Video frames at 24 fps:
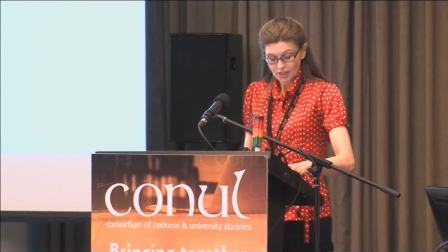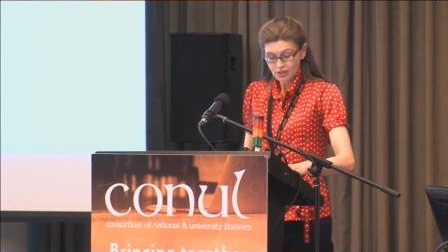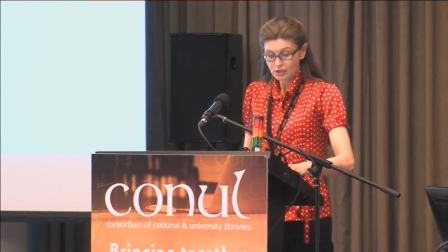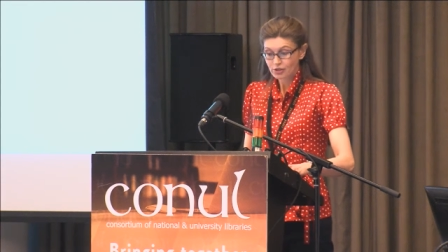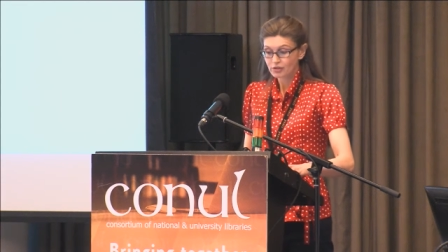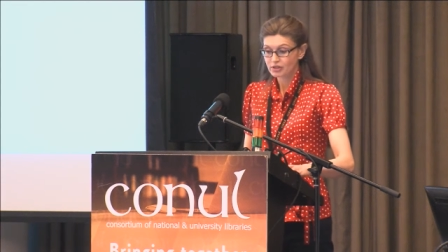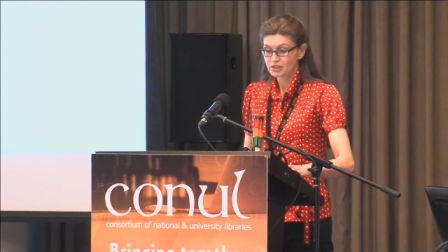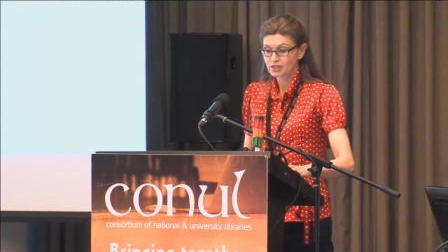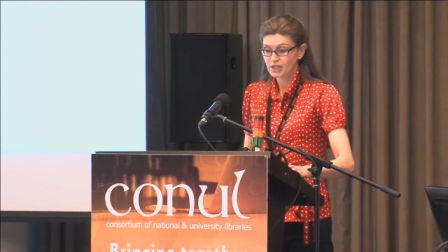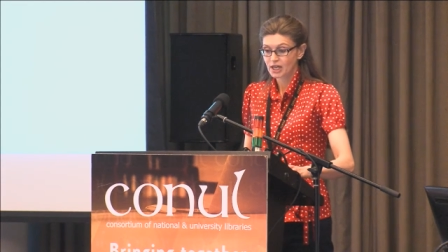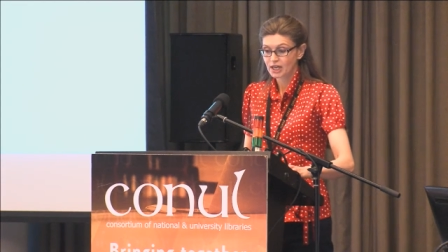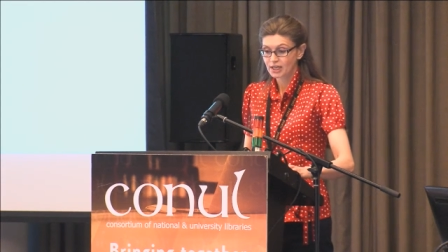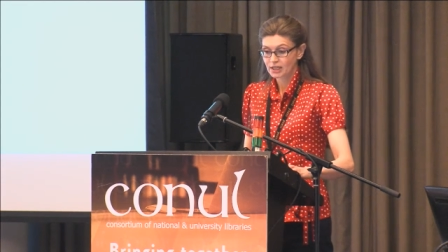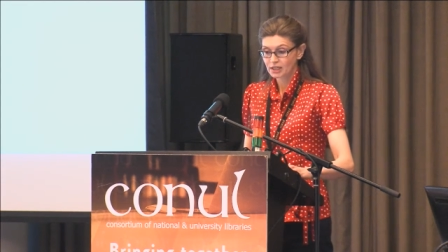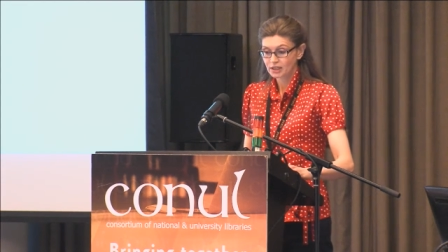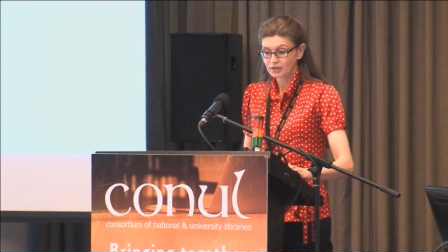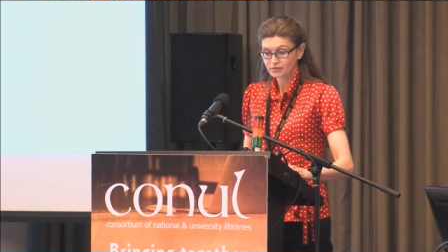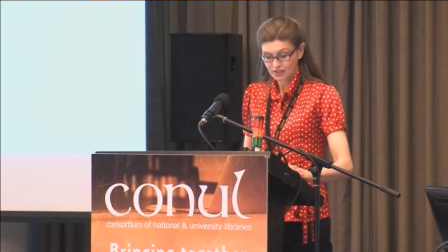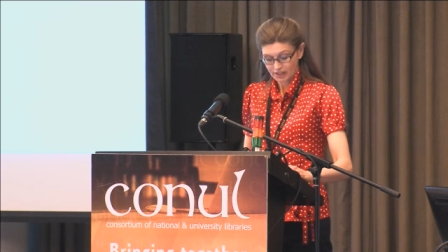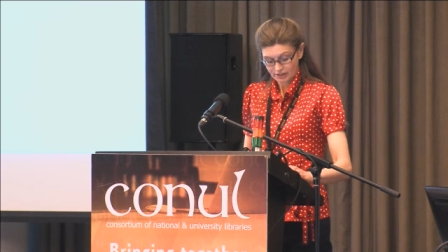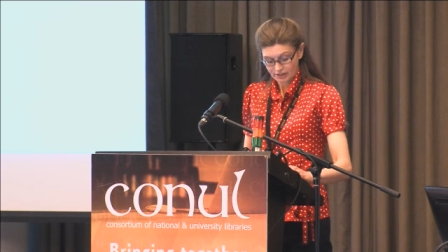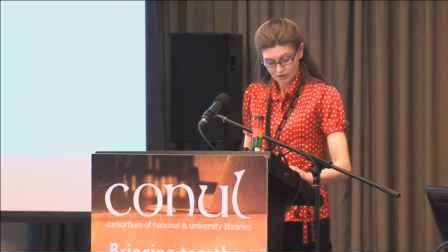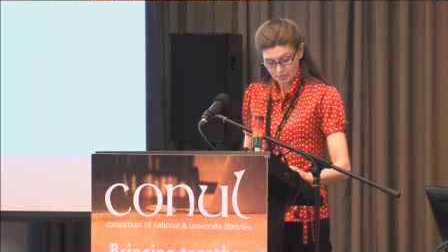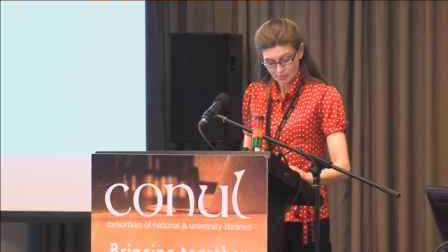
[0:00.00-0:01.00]
So the title
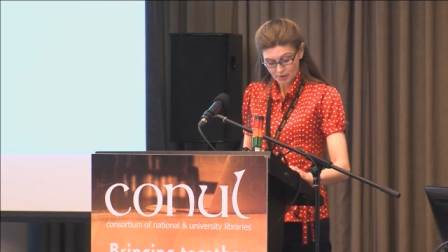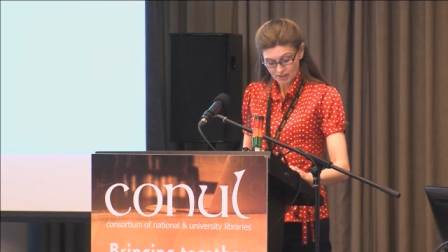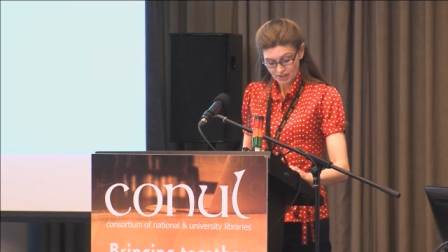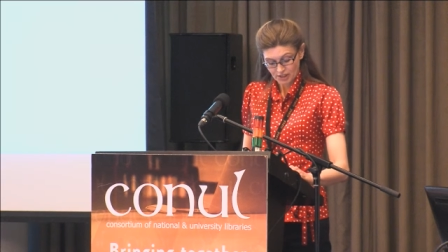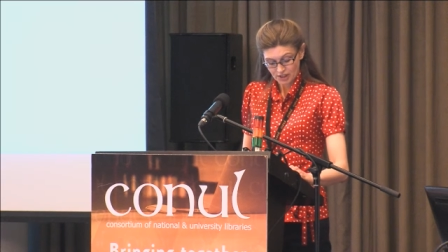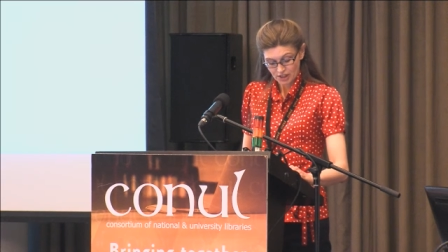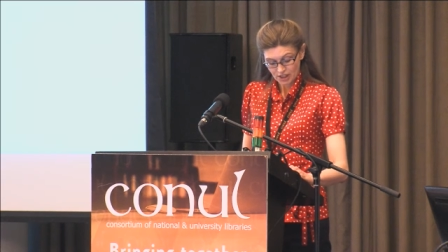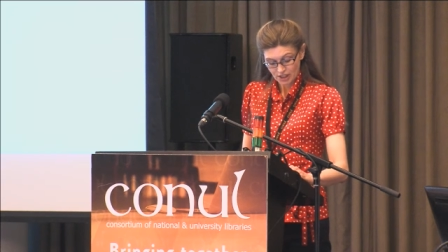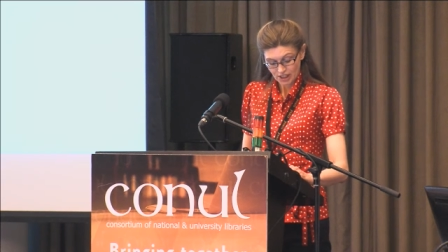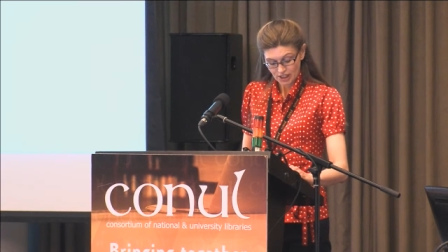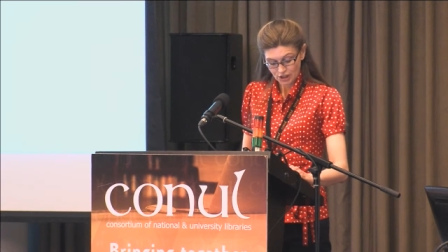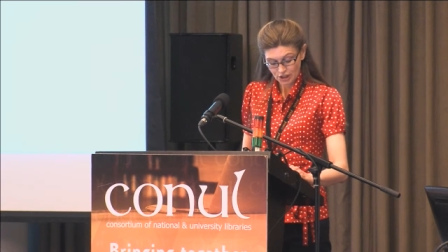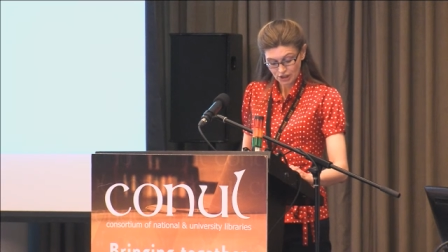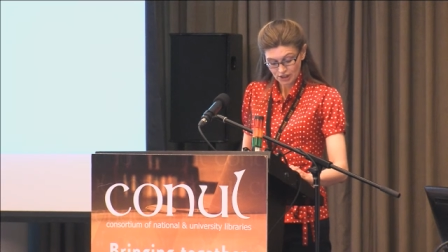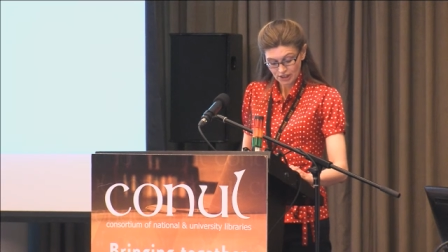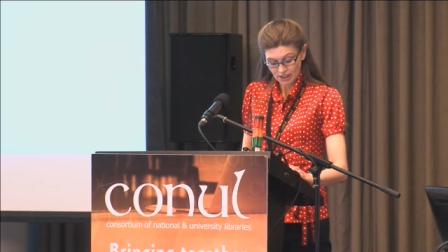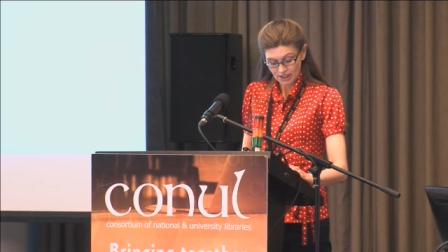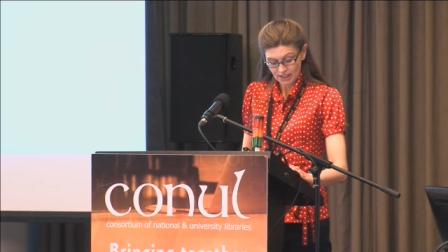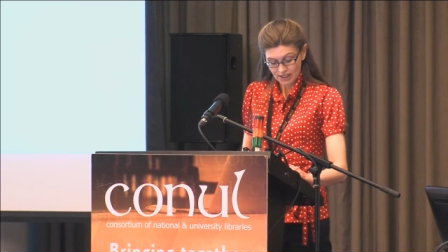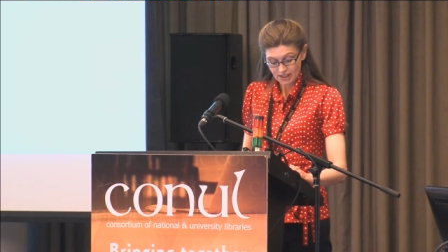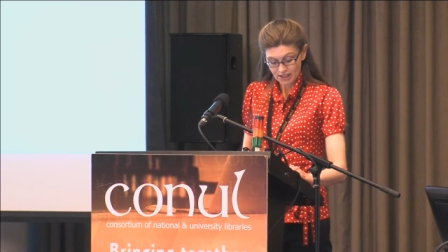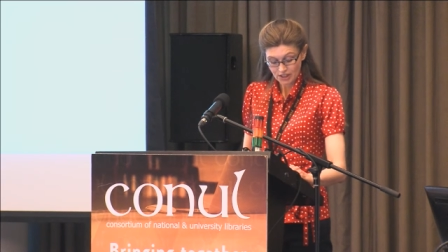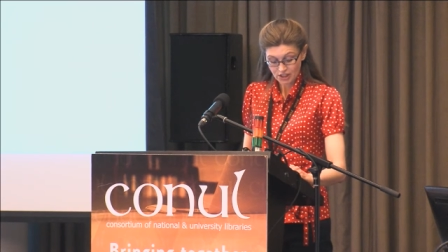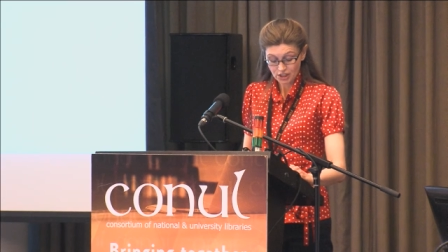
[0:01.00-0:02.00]
of Sarah's presentation
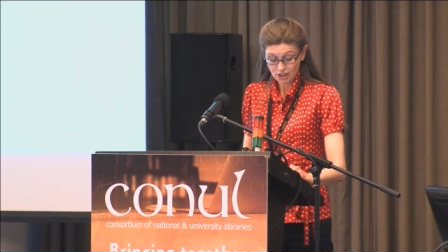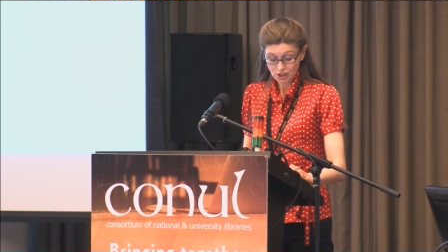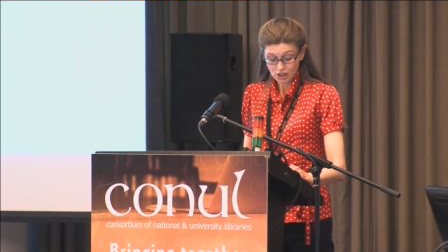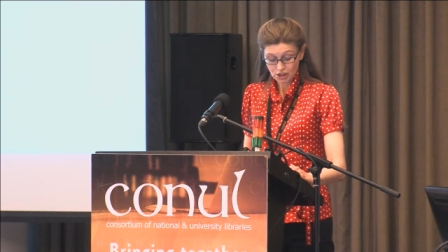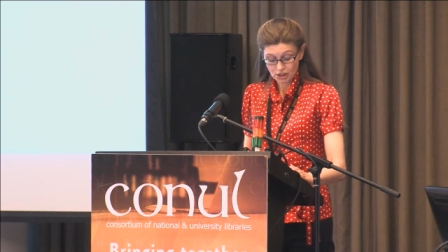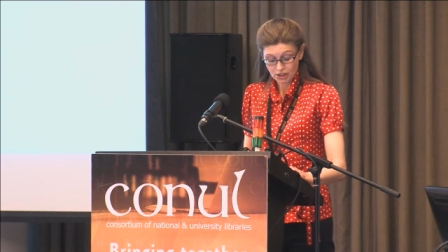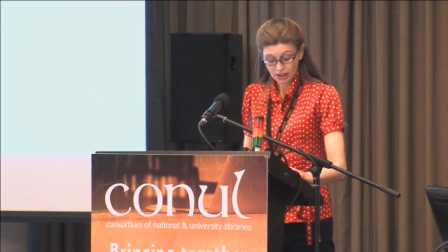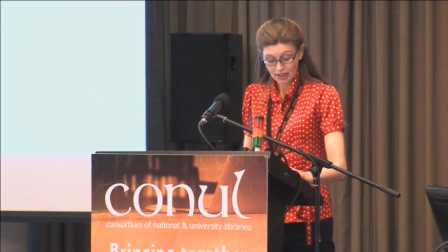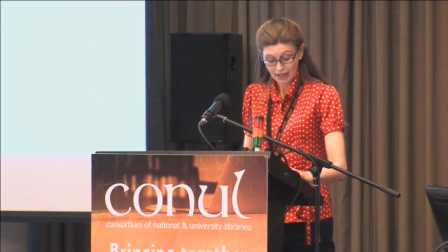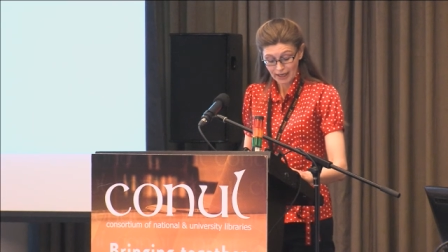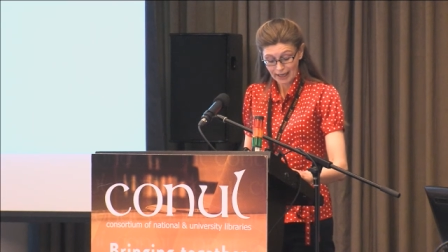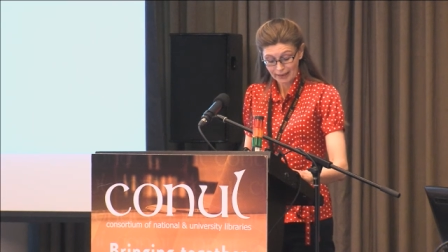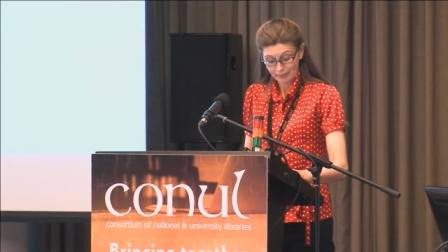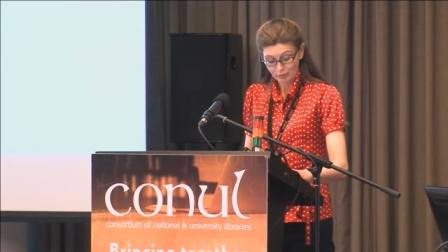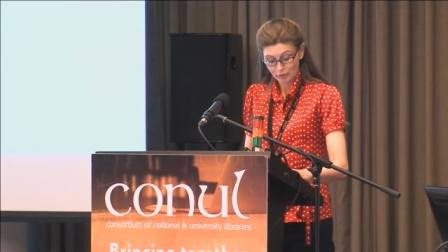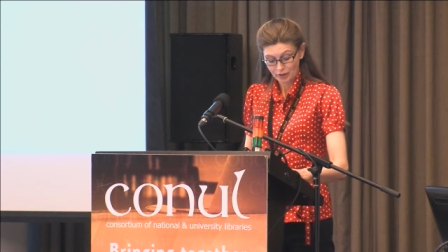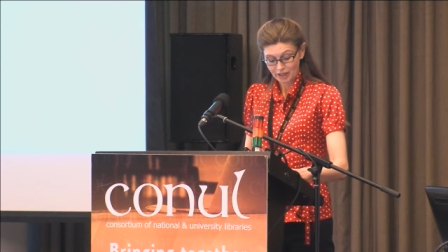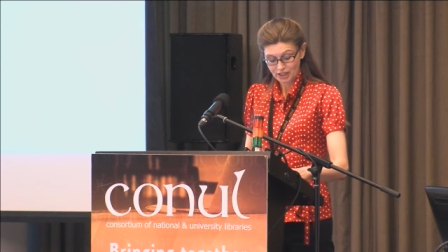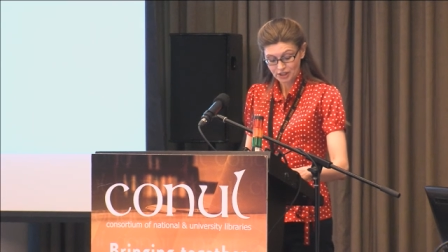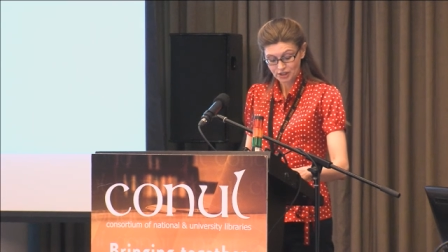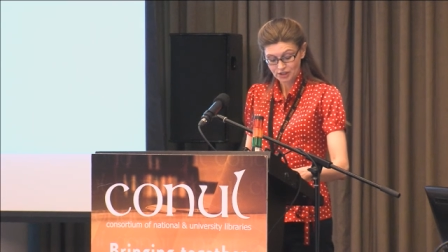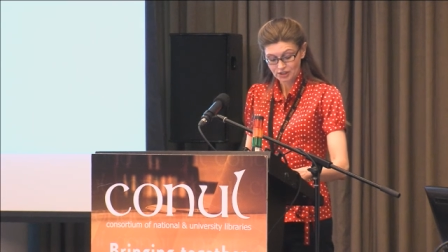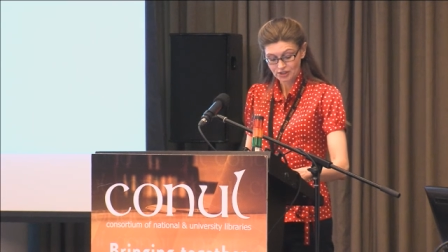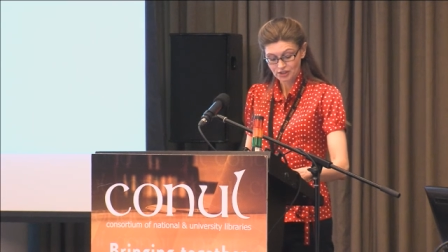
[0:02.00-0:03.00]
is Digital
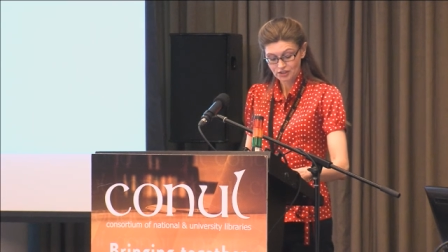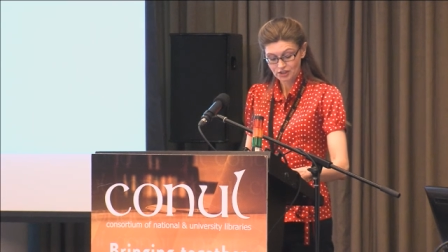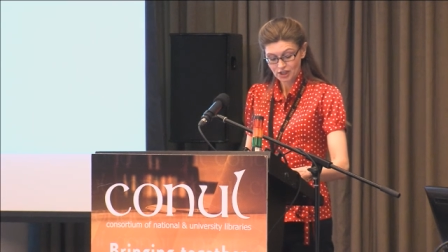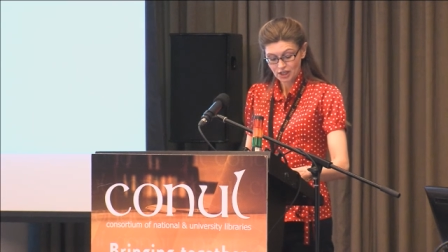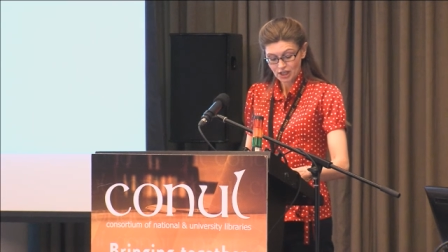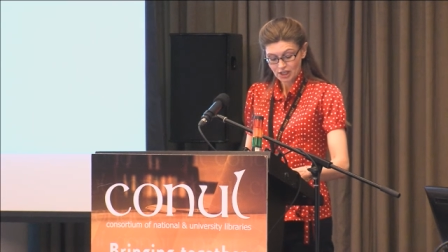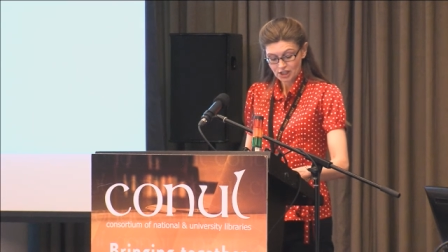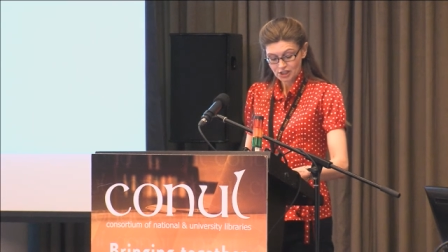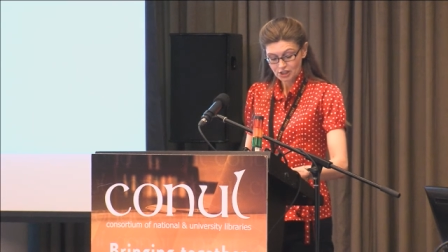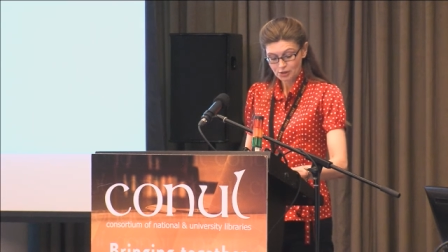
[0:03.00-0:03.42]
Collaborations,